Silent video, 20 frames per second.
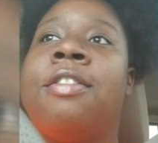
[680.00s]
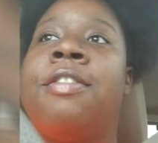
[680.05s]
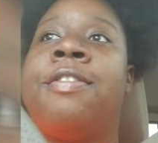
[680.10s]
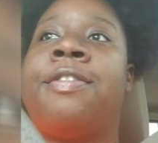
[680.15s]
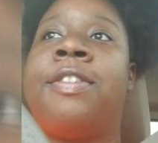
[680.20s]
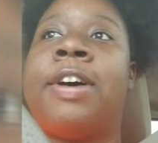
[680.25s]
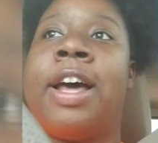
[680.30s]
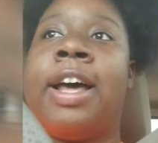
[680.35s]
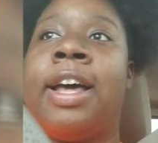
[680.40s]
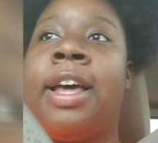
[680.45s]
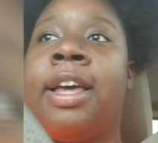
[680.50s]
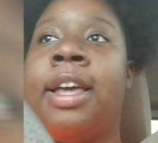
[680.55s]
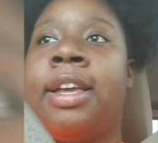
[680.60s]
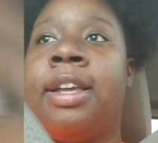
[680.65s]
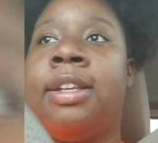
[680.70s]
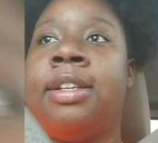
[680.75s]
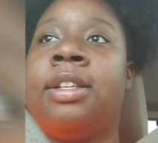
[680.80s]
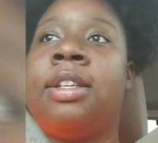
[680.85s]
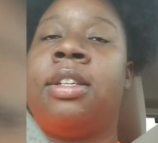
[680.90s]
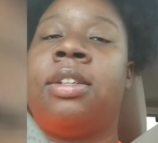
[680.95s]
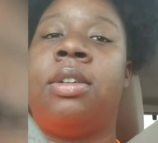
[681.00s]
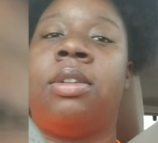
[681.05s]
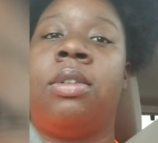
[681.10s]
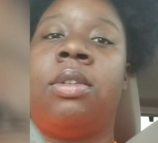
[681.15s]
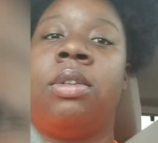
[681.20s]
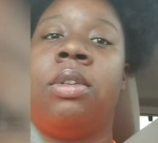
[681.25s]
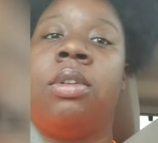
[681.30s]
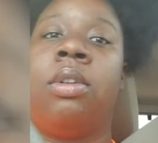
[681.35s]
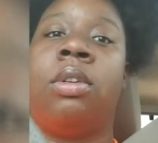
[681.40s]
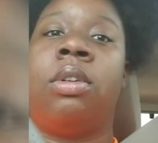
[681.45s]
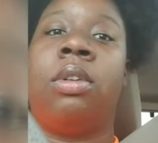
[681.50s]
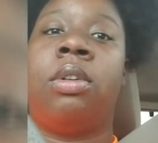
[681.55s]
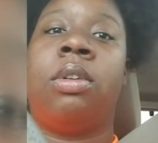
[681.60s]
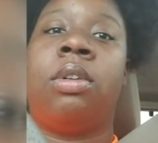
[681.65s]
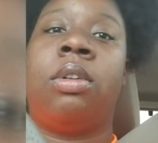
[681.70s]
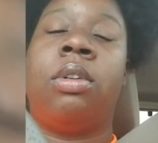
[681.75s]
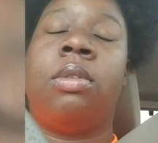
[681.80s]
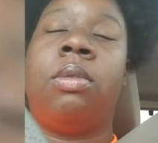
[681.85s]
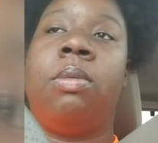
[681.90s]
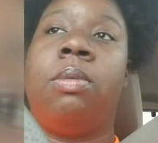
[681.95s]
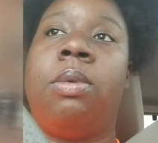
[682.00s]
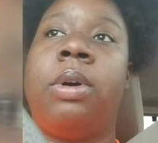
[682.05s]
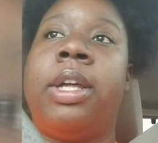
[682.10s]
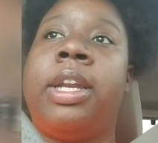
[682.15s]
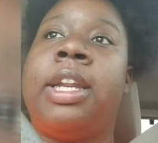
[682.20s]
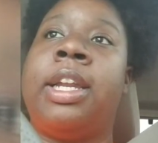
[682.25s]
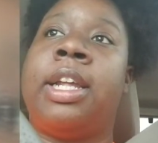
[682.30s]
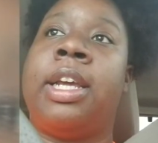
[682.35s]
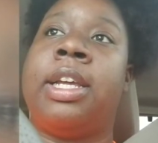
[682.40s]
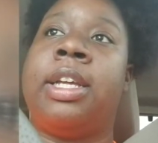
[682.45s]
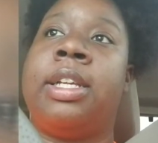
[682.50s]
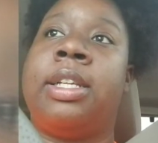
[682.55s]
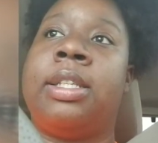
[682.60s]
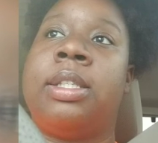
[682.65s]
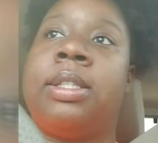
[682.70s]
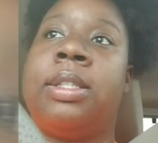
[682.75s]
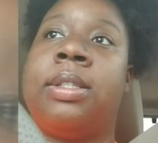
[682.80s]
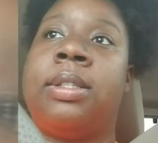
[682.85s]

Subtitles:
find what it is